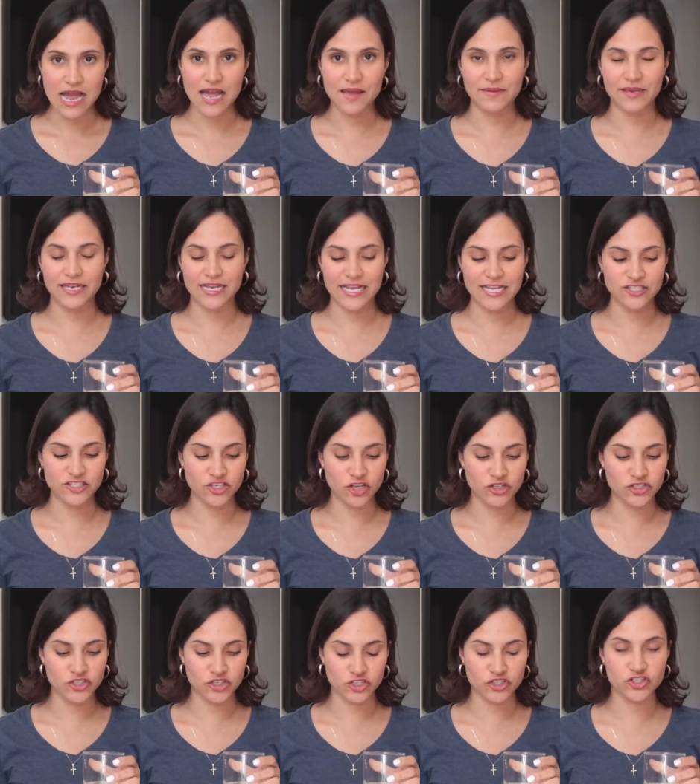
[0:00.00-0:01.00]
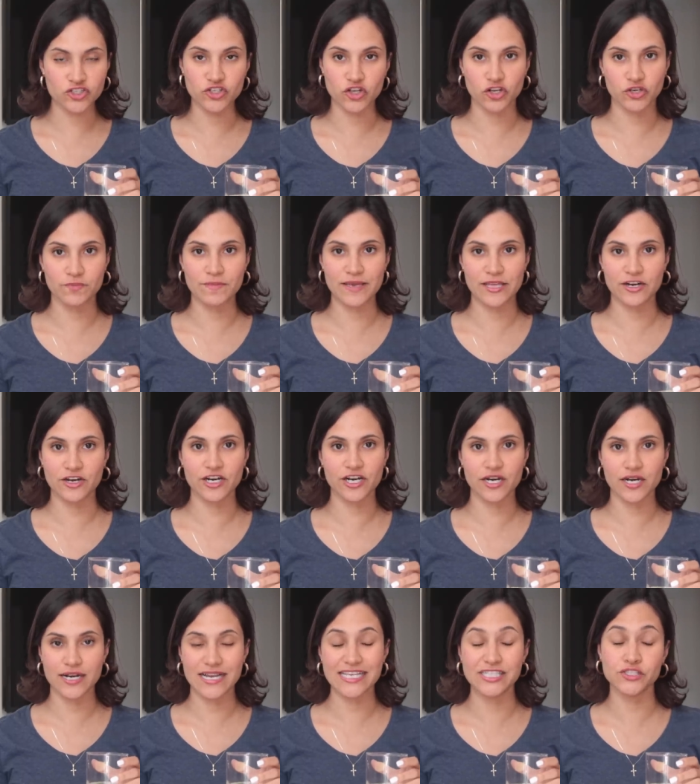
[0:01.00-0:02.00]
I mean, it's not just not
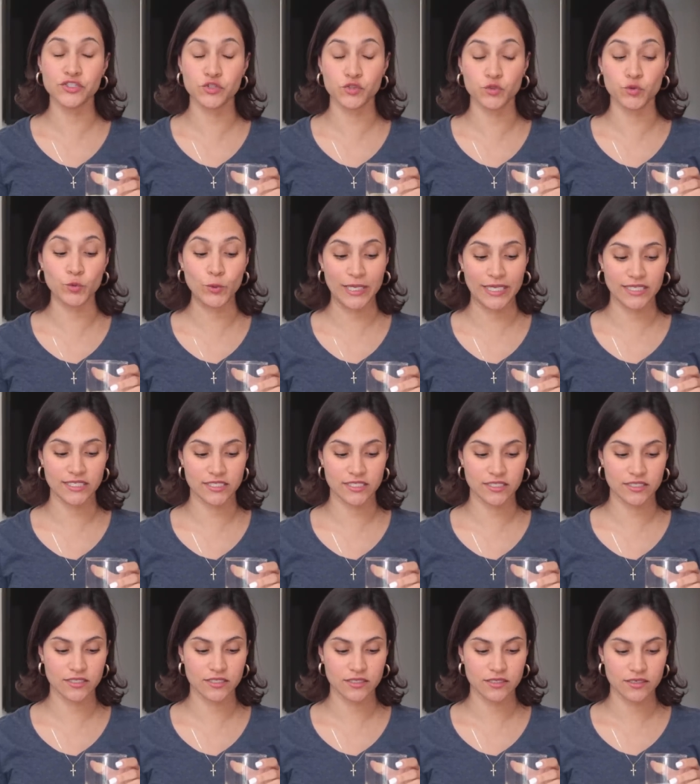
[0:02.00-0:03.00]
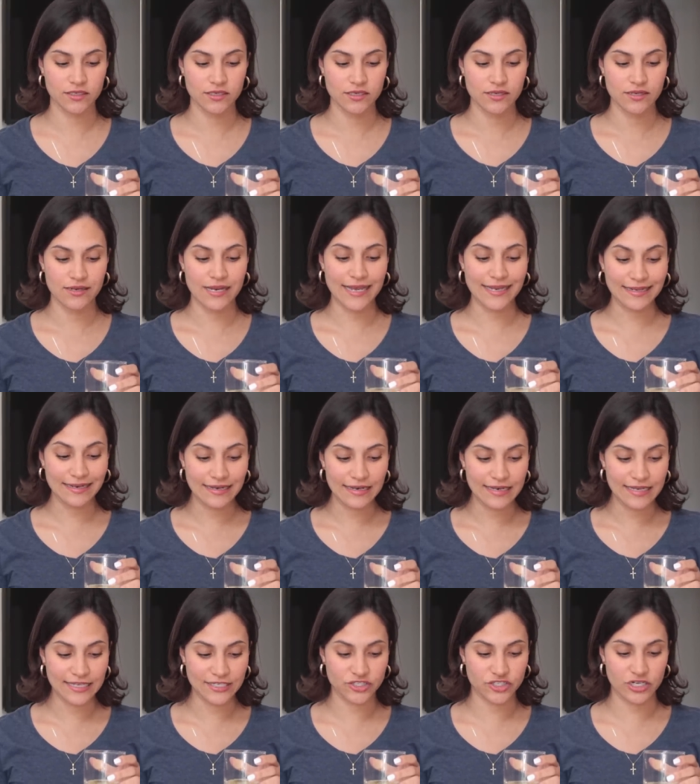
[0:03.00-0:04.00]
bitter, it's sweet. Like
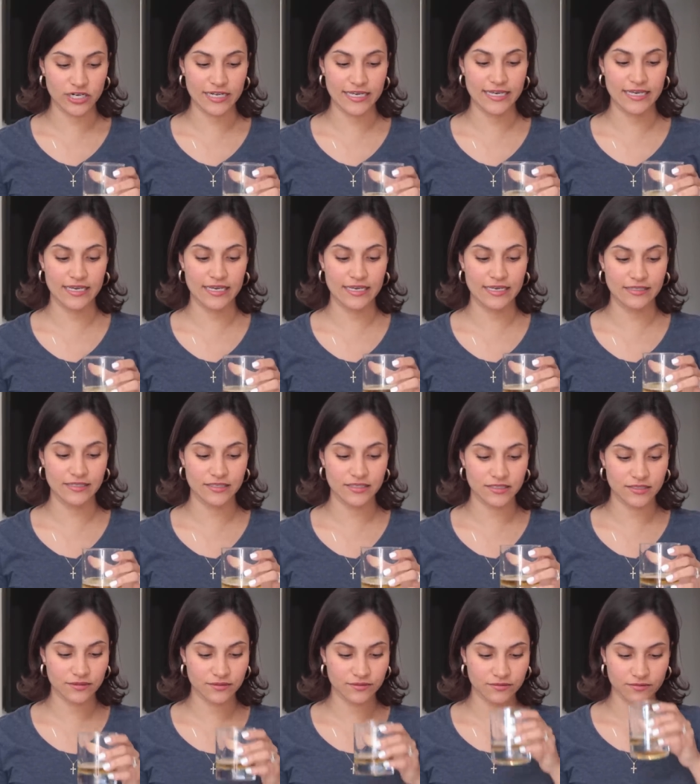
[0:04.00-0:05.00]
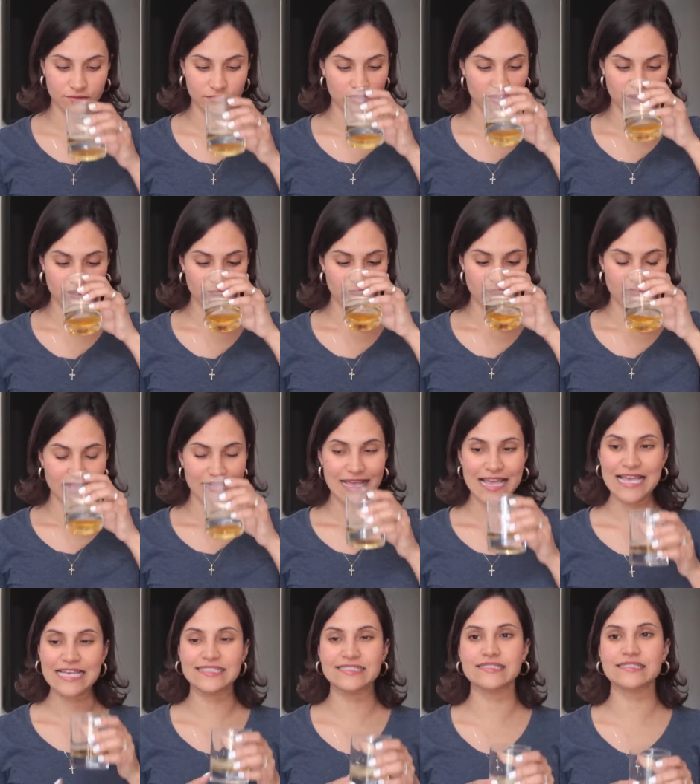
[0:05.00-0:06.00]
literally is.
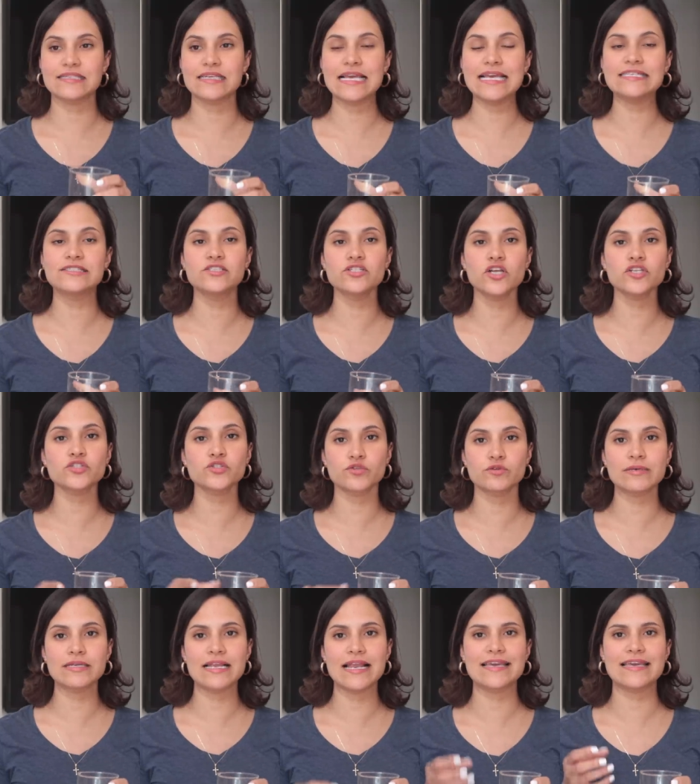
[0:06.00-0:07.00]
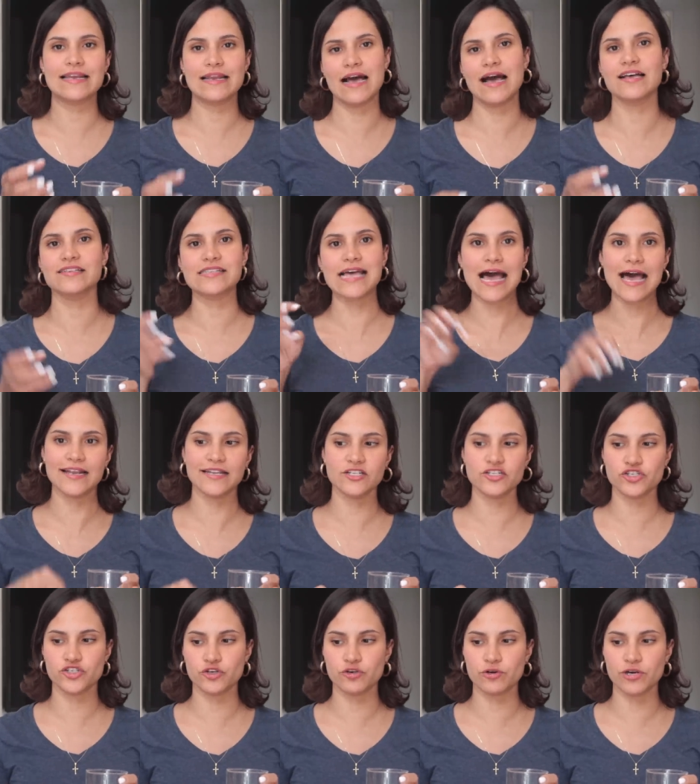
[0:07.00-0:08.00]
It's not sweet like it has
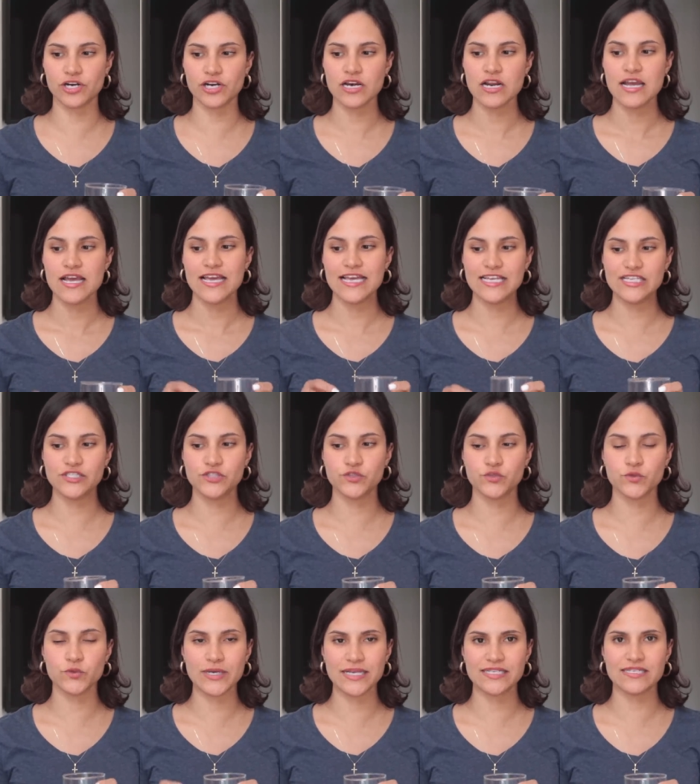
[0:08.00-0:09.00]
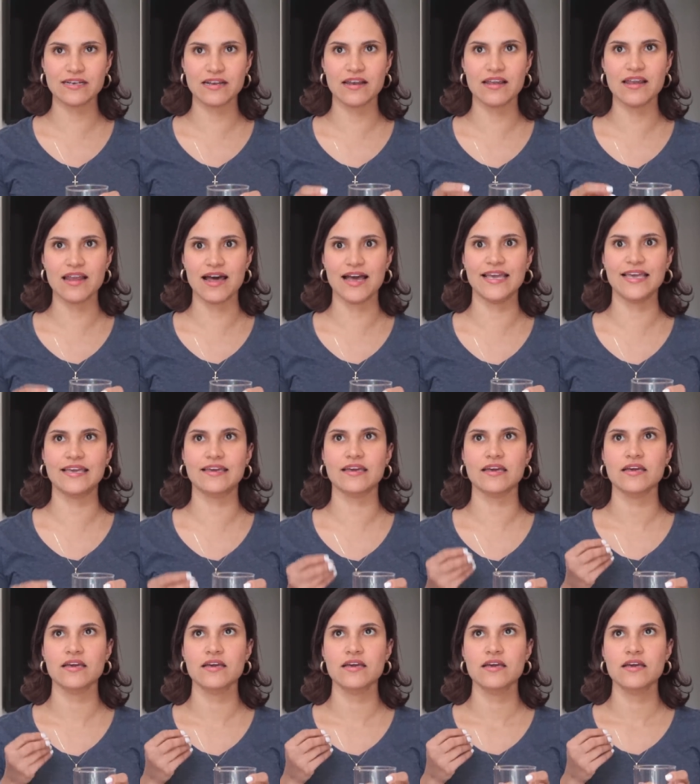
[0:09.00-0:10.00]
added sugar, it's sweet like
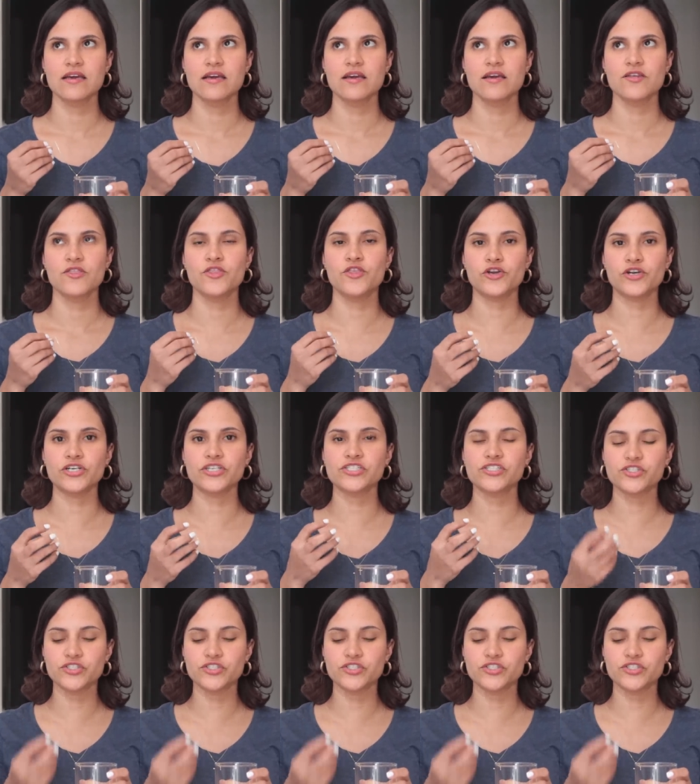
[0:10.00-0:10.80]
There's